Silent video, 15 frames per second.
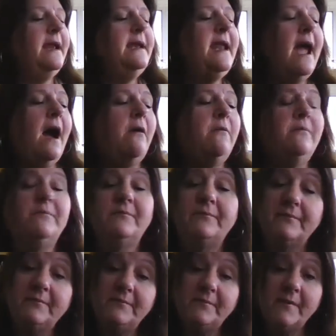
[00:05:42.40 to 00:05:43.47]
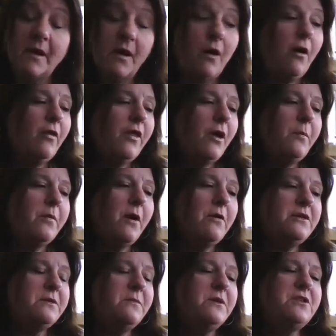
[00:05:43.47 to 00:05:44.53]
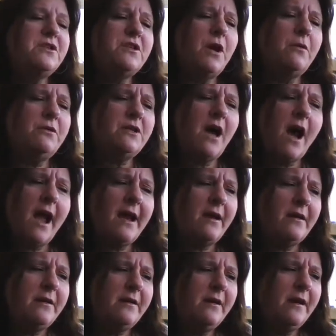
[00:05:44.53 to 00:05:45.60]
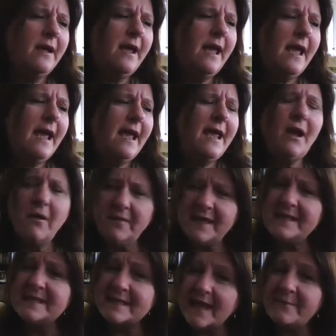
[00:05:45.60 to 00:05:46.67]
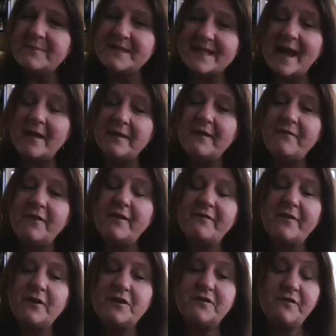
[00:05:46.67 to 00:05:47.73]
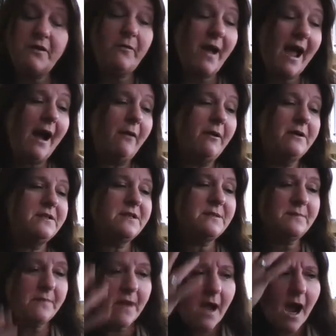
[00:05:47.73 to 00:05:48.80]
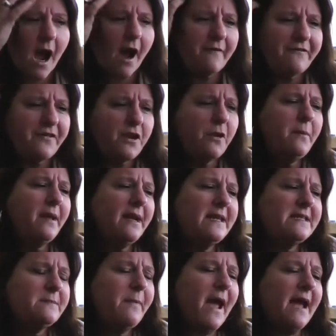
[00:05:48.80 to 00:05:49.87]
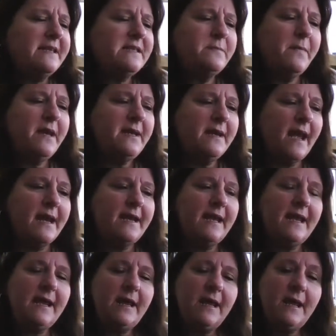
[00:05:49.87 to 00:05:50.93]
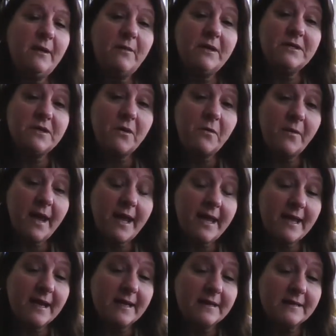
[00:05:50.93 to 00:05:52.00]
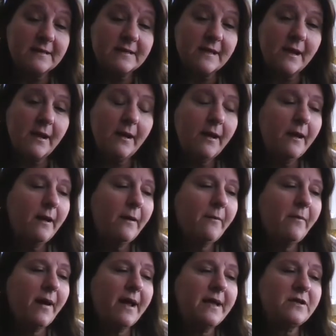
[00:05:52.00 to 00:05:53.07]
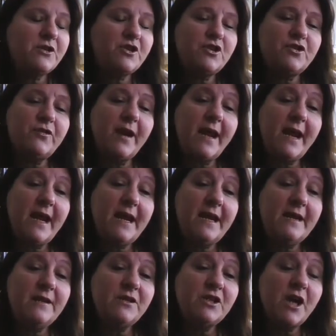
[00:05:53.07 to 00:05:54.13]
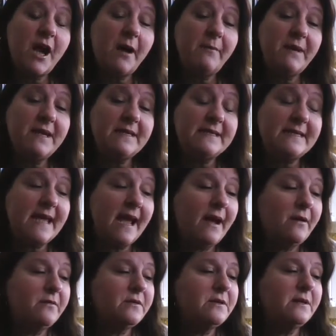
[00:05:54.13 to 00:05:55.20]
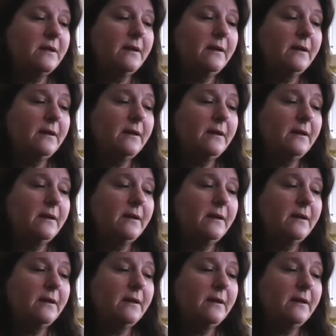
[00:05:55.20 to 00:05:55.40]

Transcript: Now, although Brogden was so tired, he only slept soundly for the first few hours. A few minutes past midnight, he was awakened by a strange humming sound.